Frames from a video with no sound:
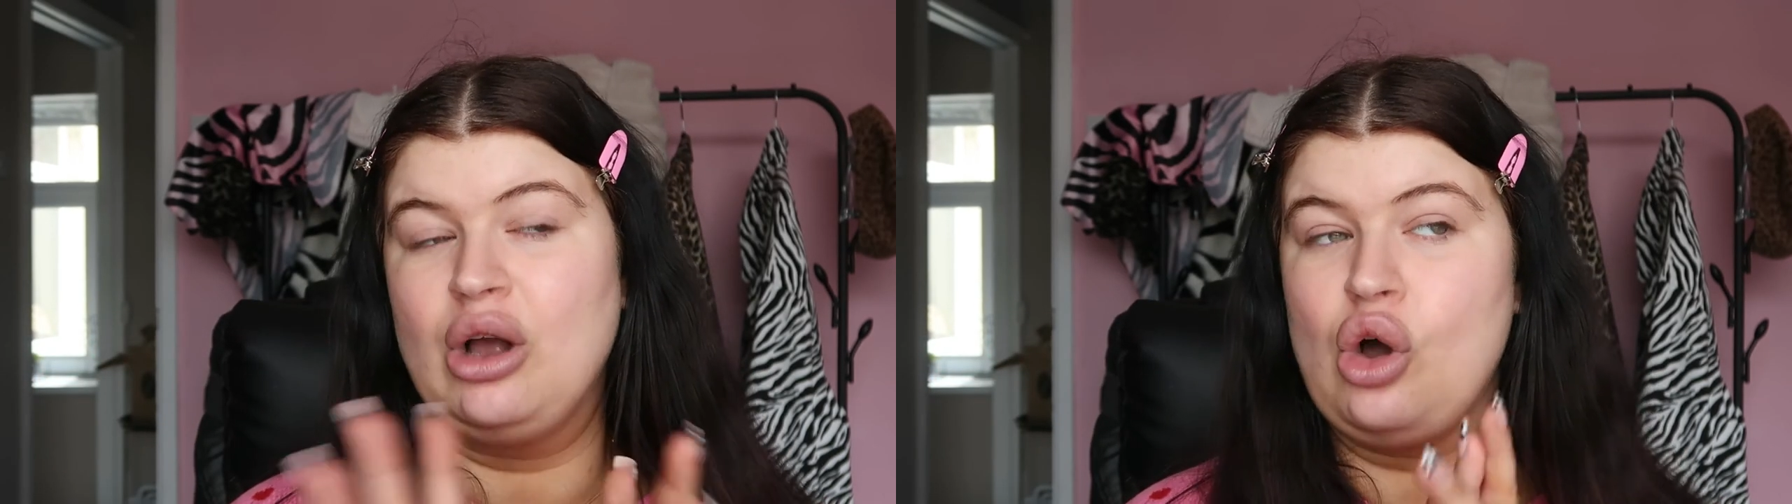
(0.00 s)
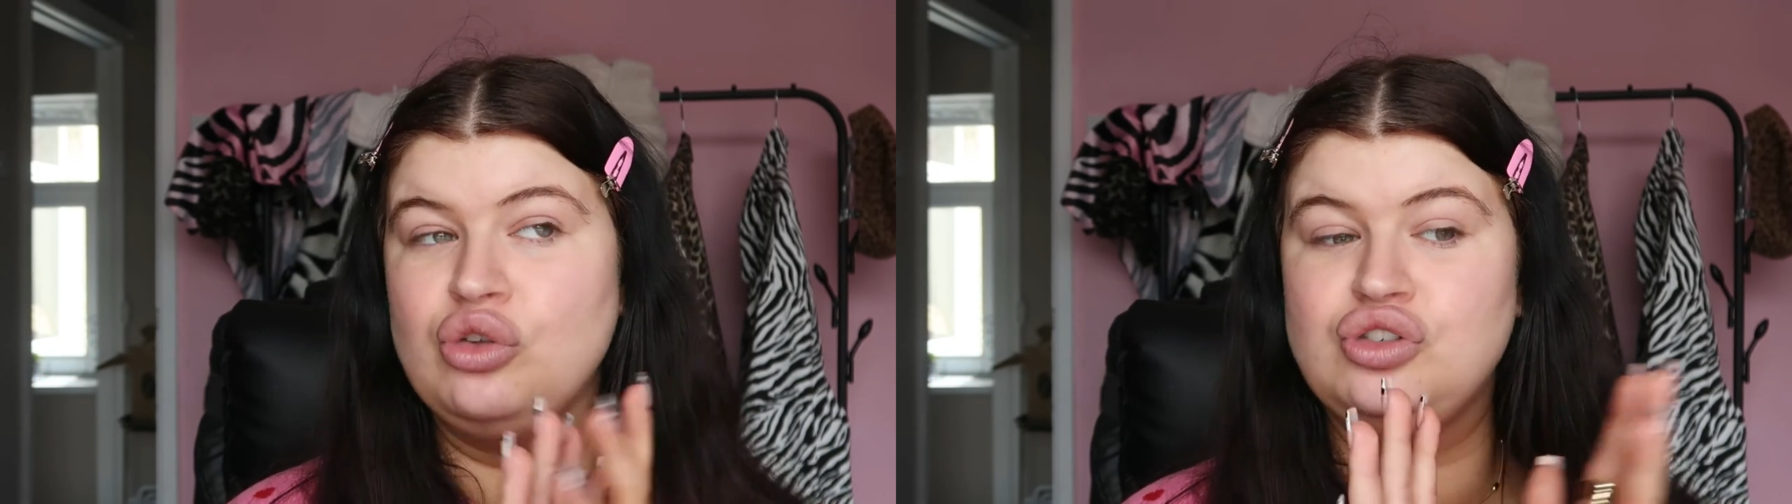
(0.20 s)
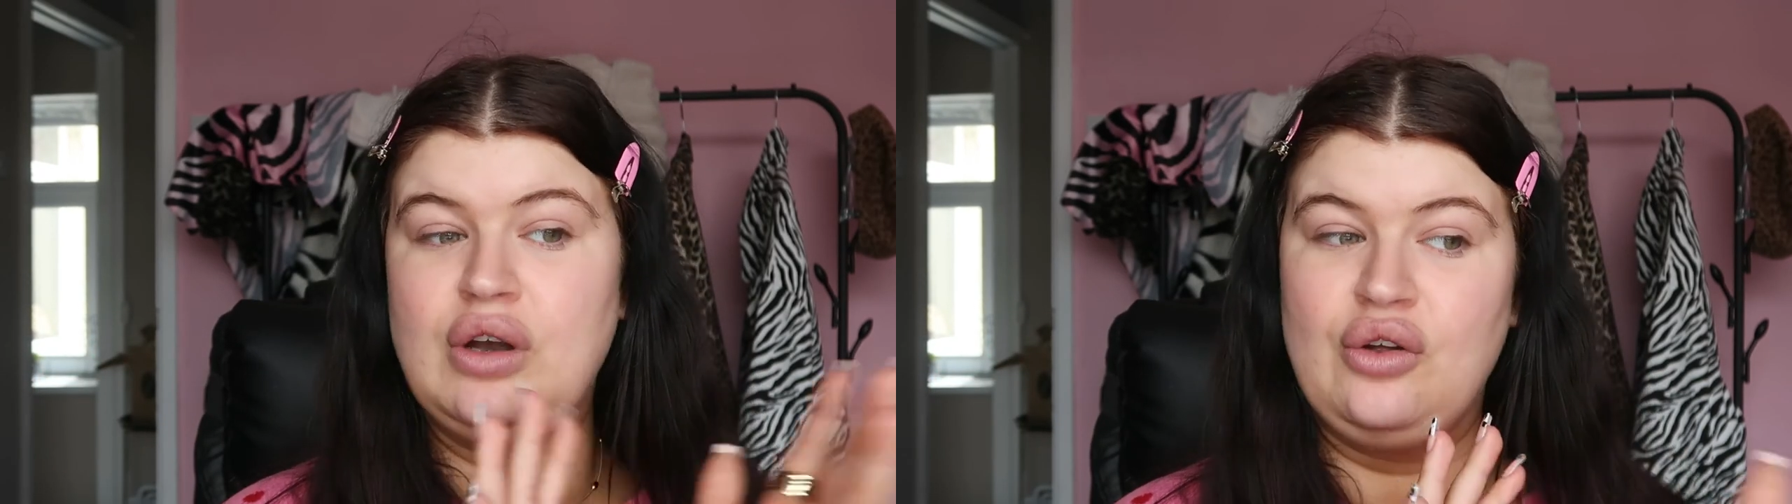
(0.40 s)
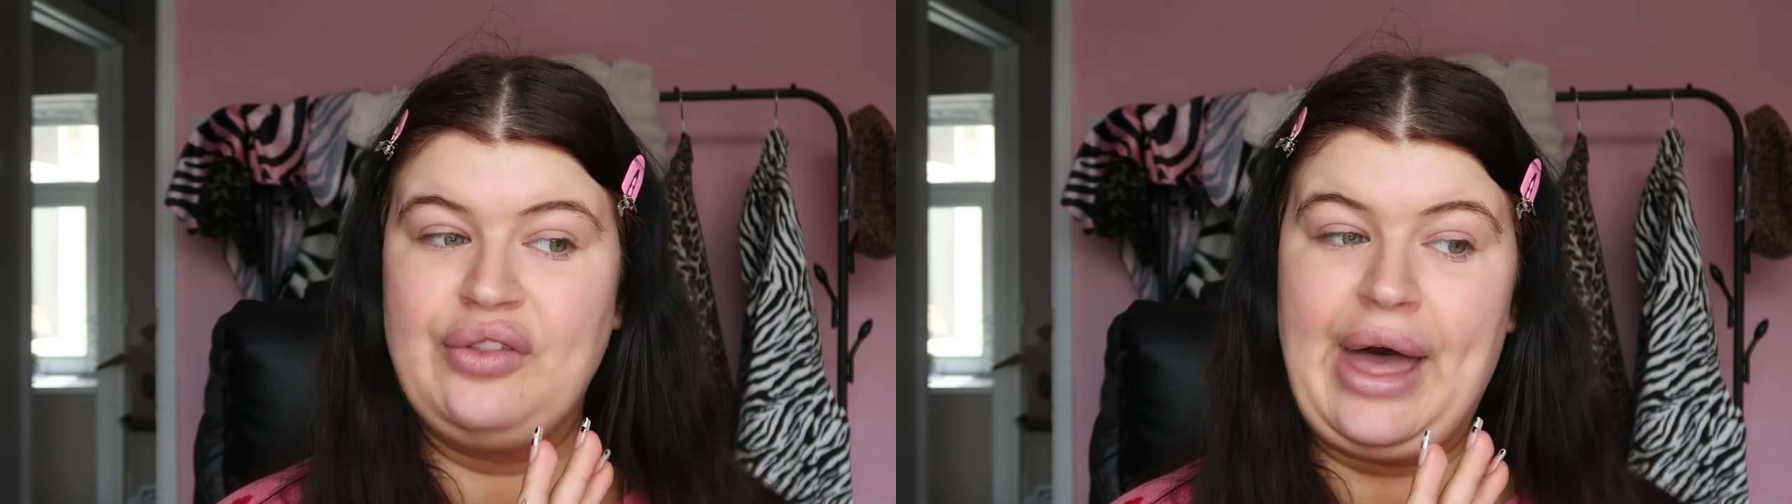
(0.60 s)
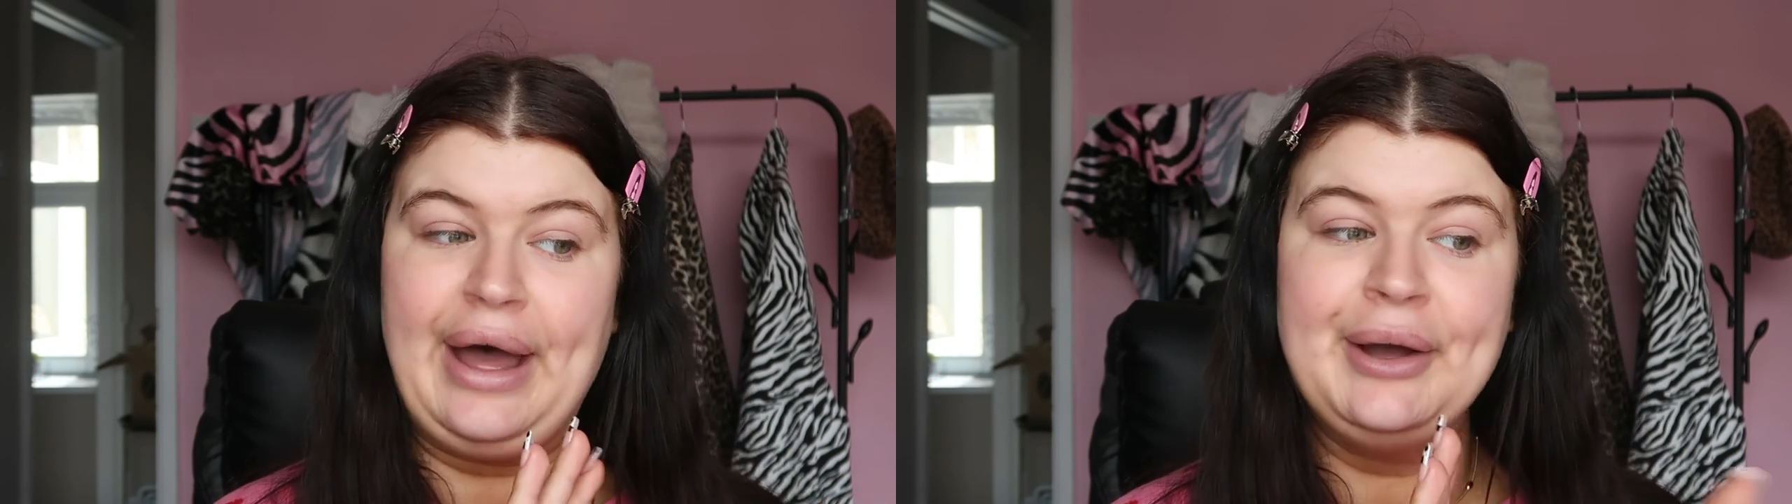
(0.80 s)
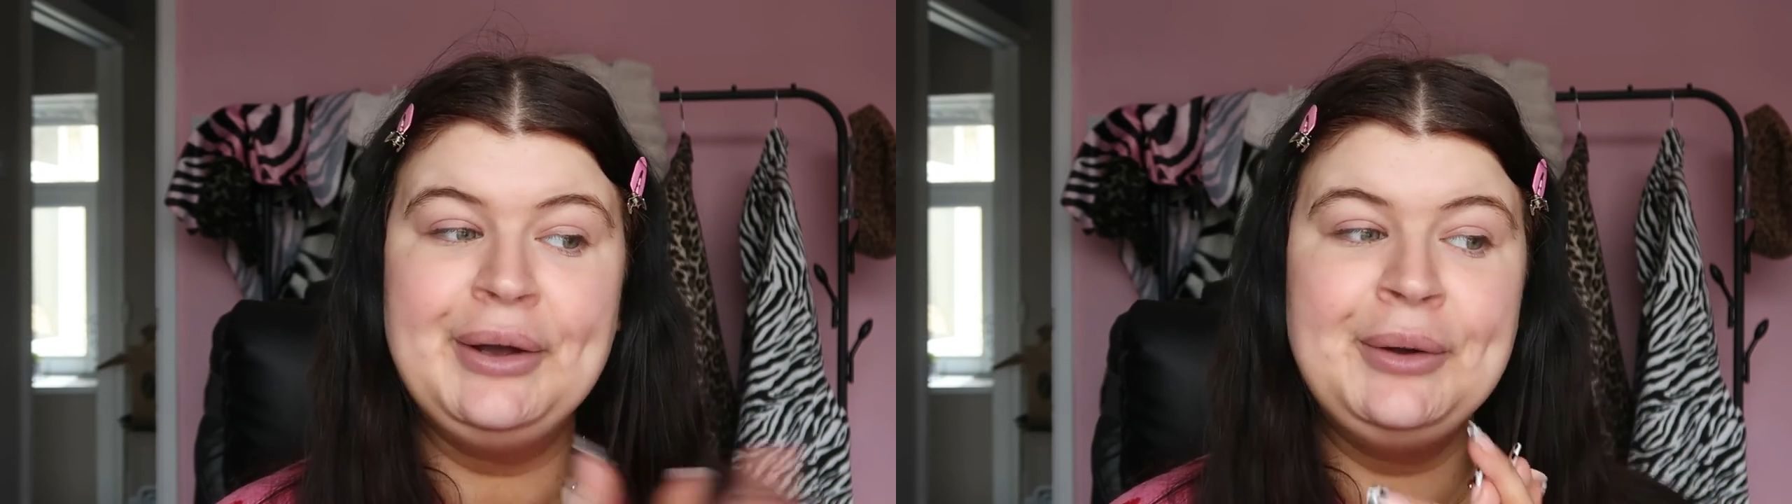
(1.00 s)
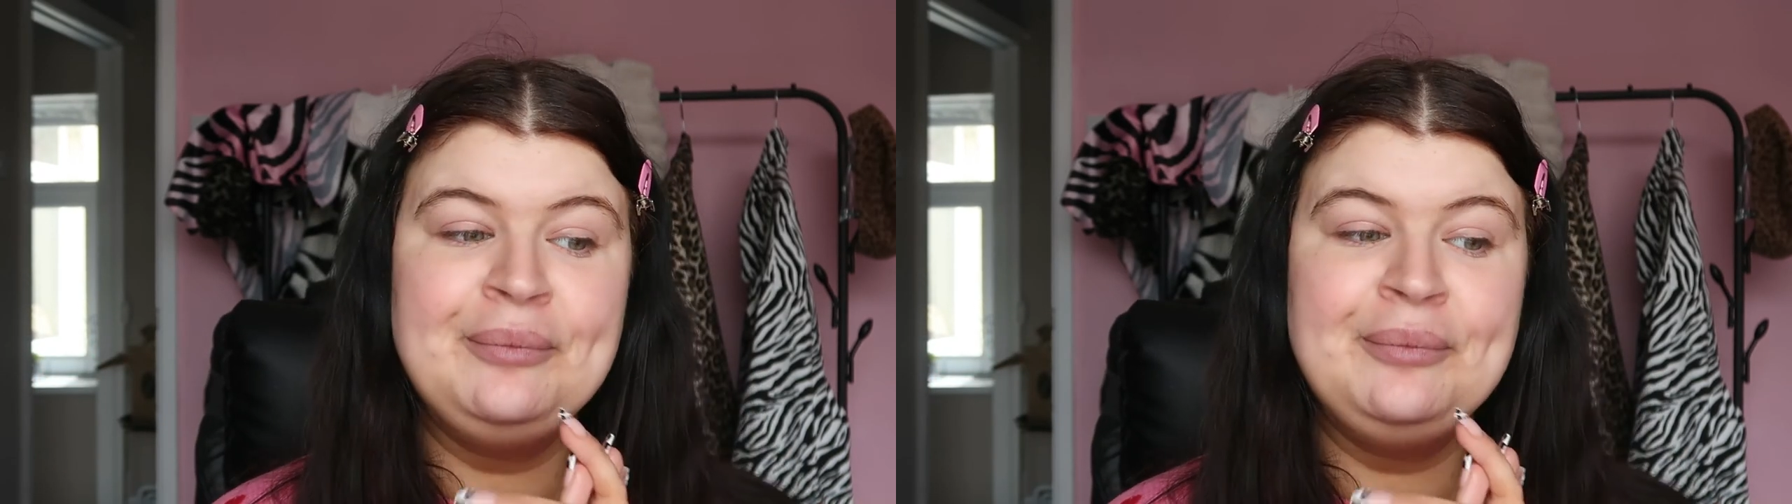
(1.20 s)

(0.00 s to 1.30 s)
and concentrate on that.